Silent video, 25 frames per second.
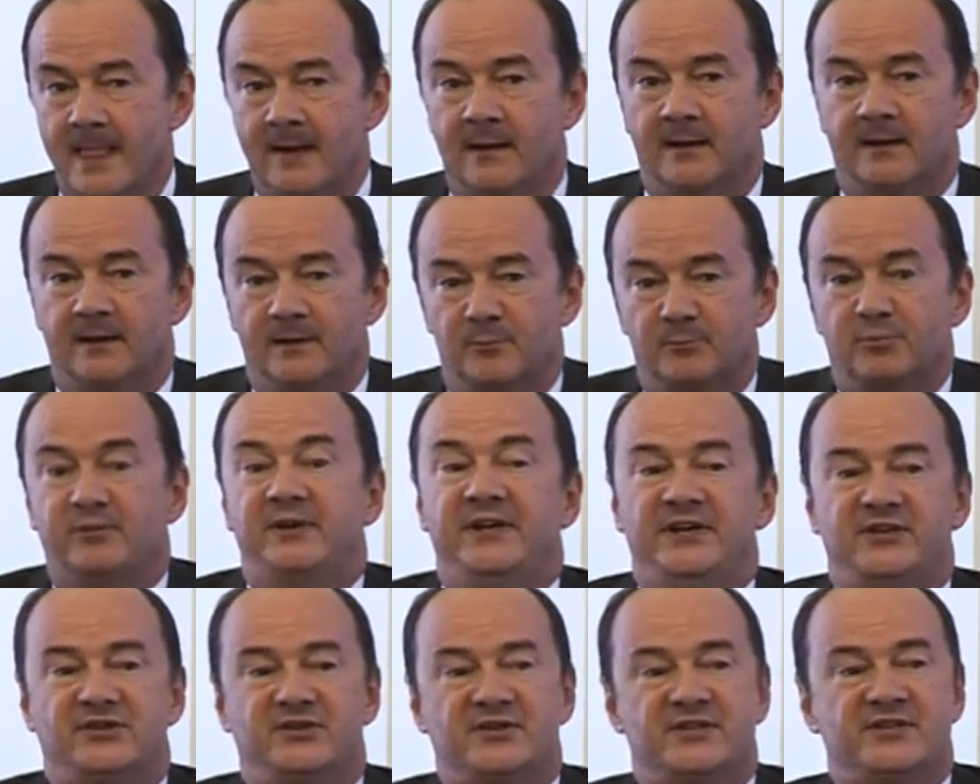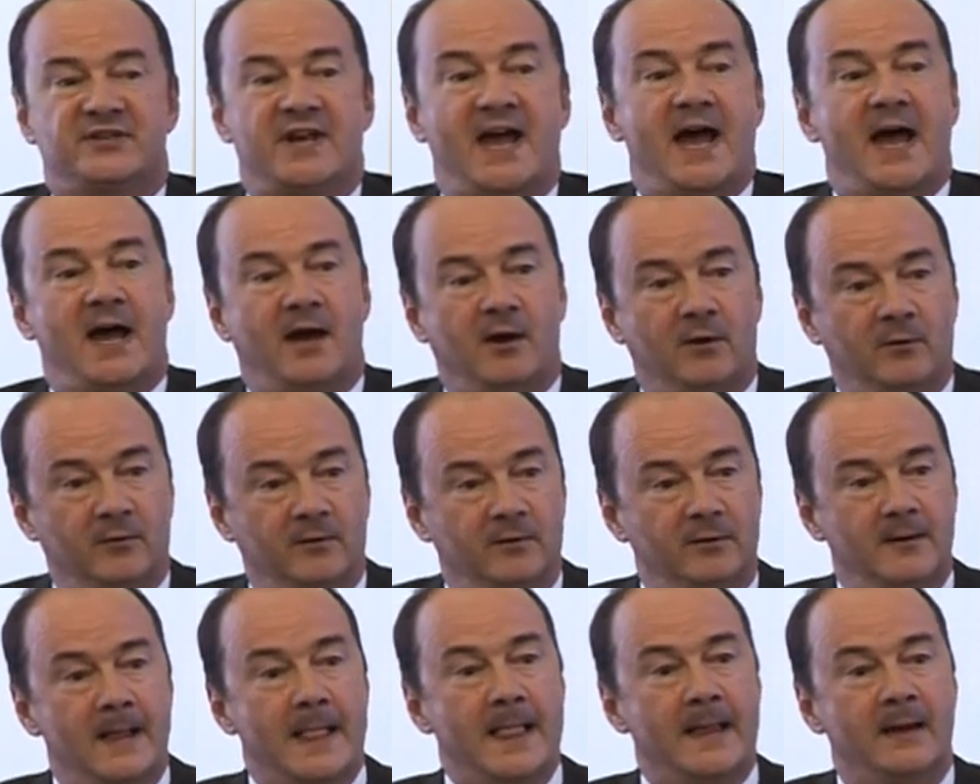uh, preach as to how
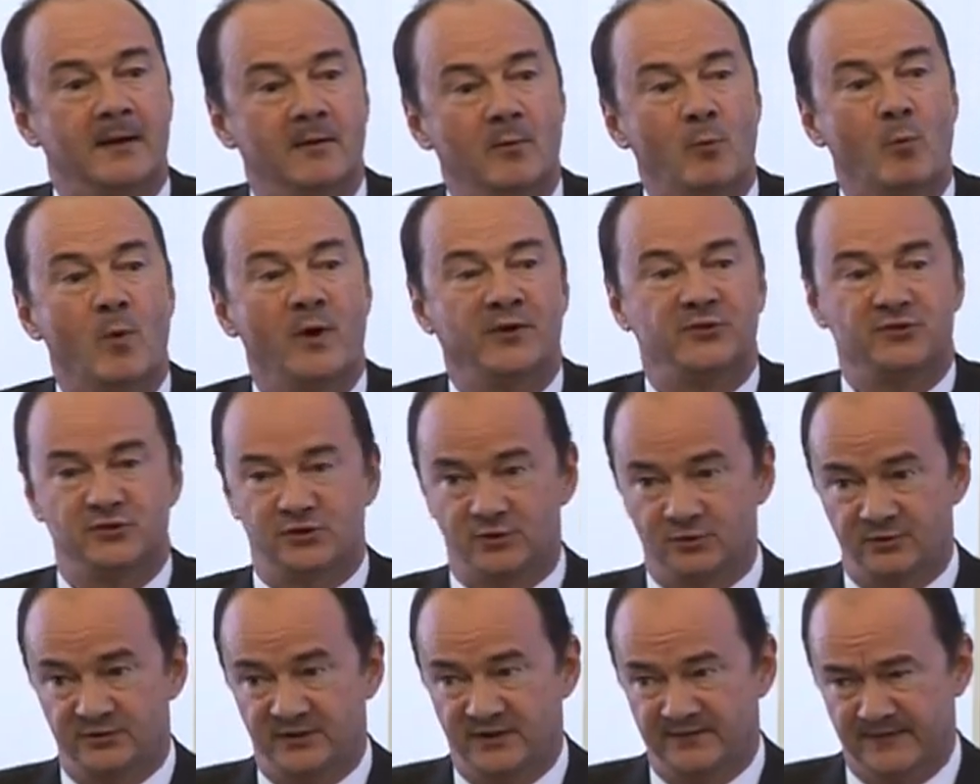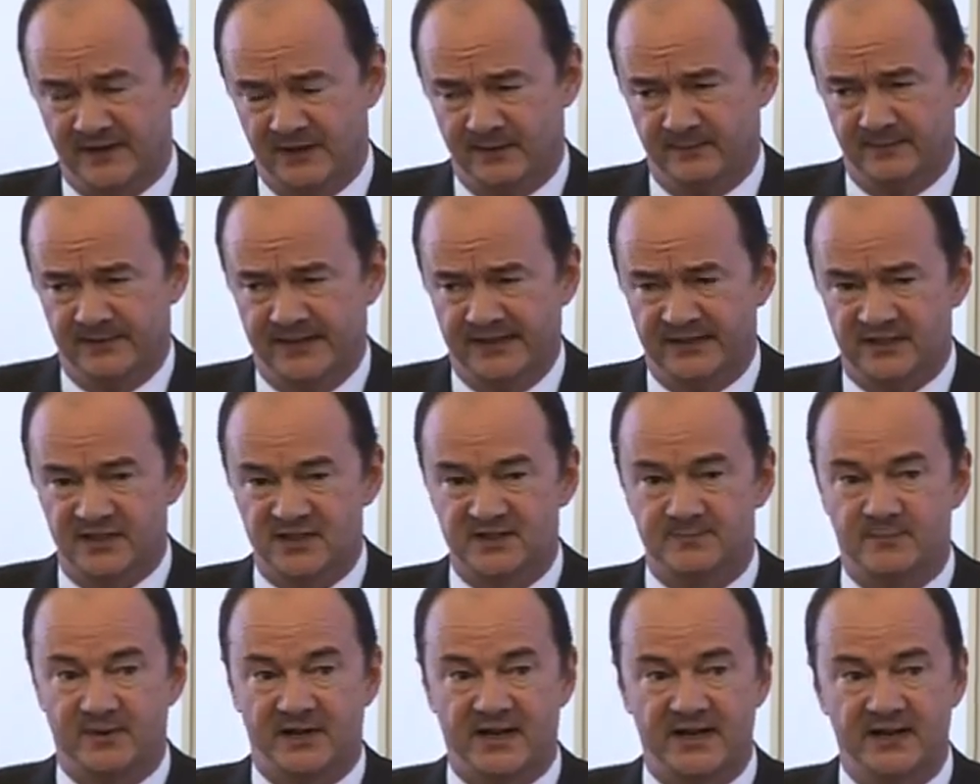uh, one should develop
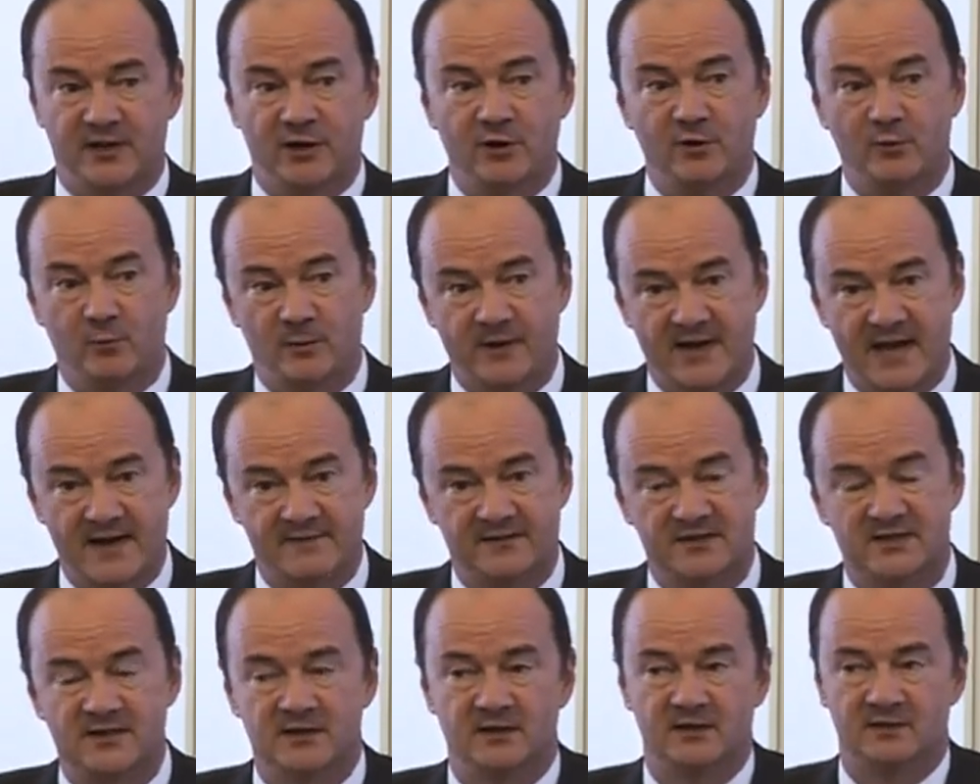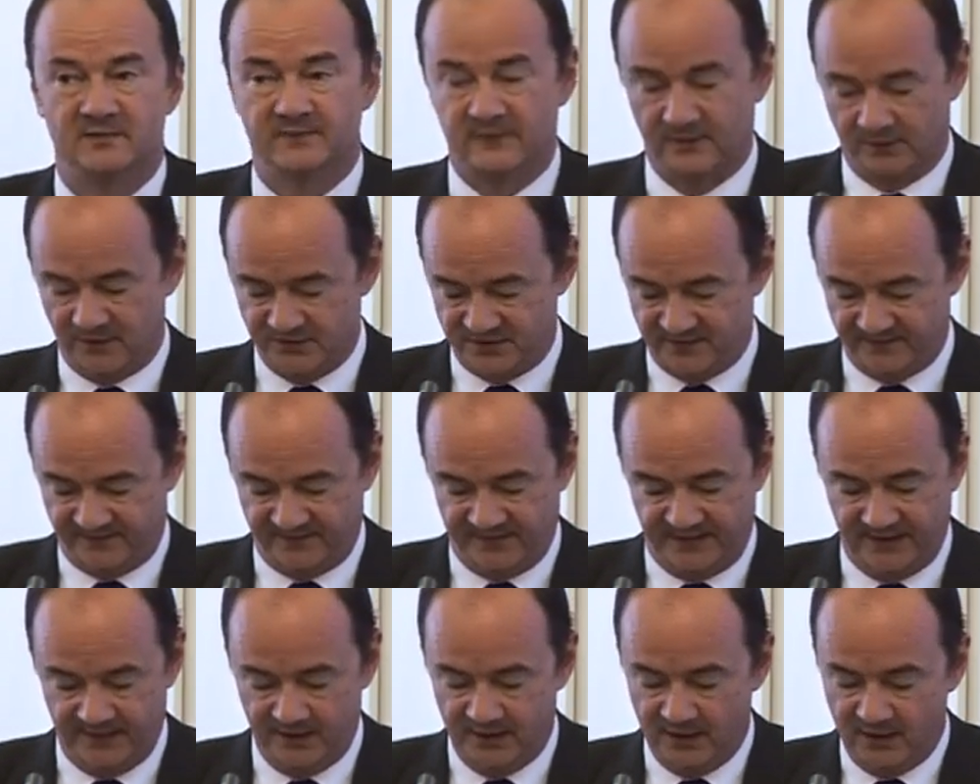leaders, but I know we have a certain
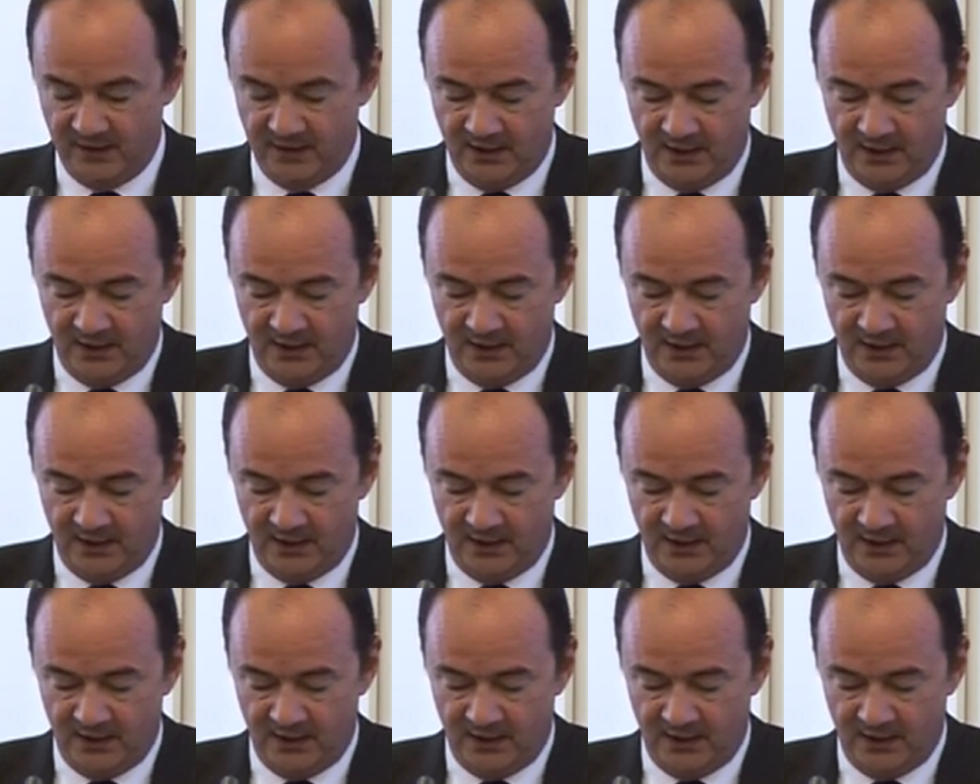philosophy